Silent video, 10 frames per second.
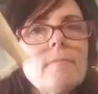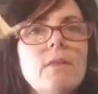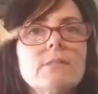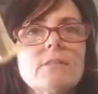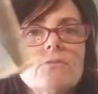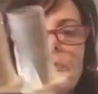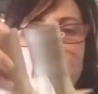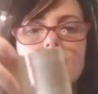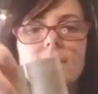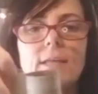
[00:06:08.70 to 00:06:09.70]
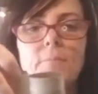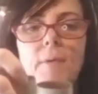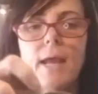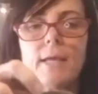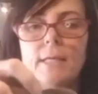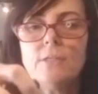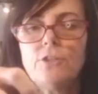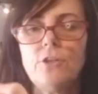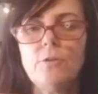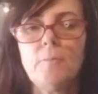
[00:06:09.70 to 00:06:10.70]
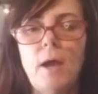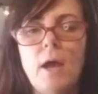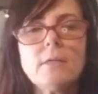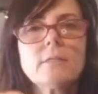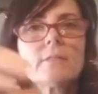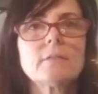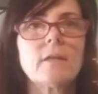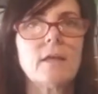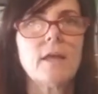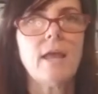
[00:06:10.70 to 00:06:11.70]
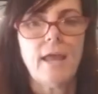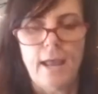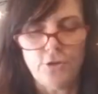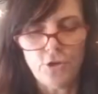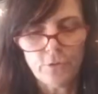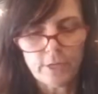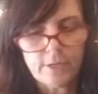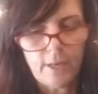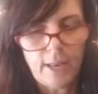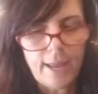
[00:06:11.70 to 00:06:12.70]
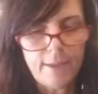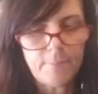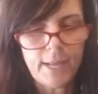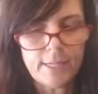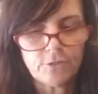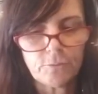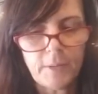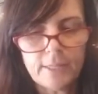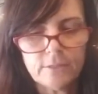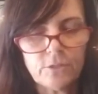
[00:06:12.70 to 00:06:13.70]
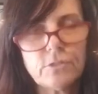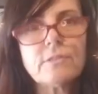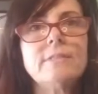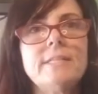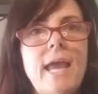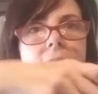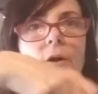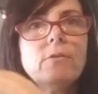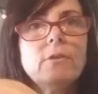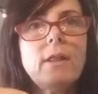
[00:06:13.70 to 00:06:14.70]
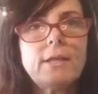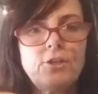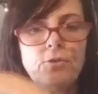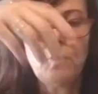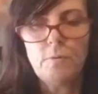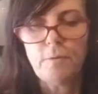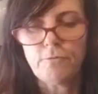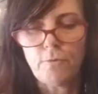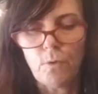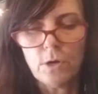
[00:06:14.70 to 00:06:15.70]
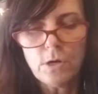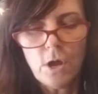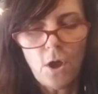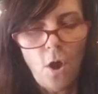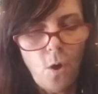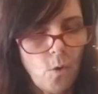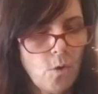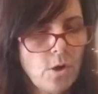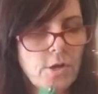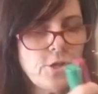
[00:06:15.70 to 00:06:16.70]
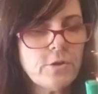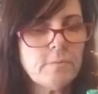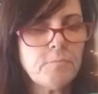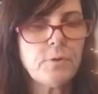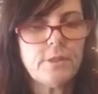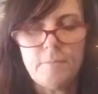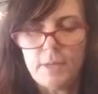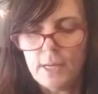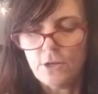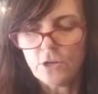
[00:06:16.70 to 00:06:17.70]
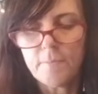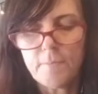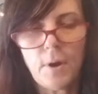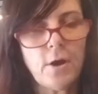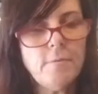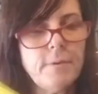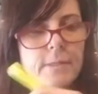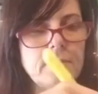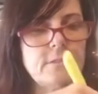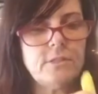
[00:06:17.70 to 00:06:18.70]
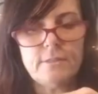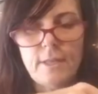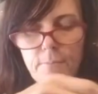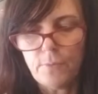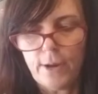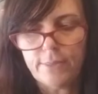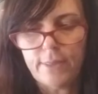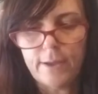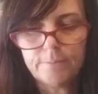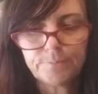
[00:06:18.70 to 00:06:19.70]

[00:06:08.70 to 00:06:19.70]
this is ready to set back into your box. And you can lay pens or pencils down like you were before, or you can put them in compartments to separate them.